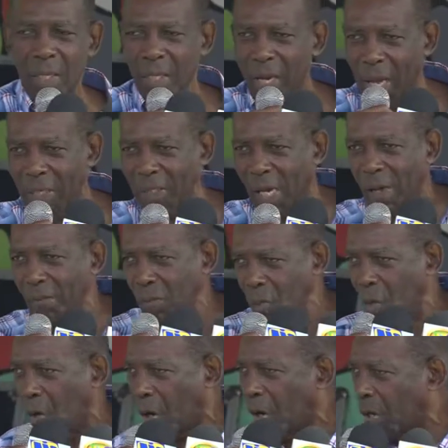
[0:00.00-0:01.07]
let them
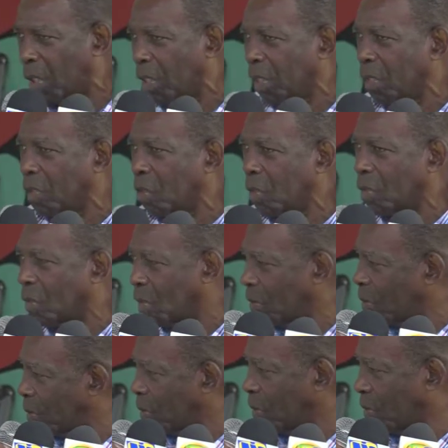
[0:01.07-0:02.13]
know.
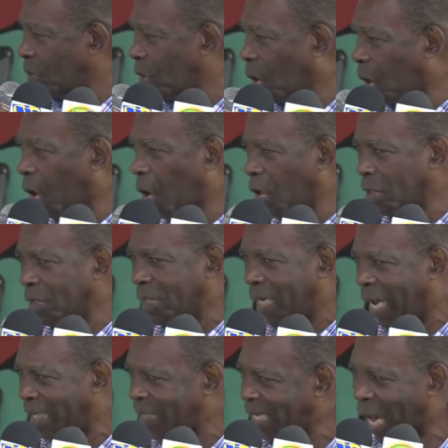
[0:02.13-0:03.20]
Don't
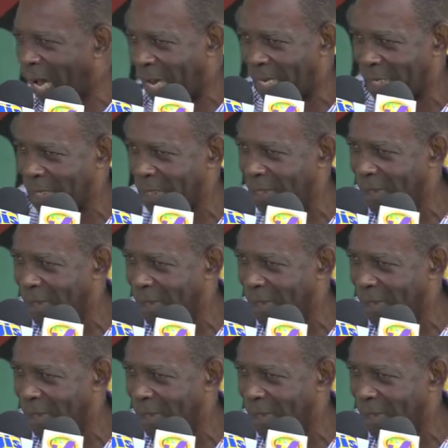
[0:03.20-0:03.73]
decide.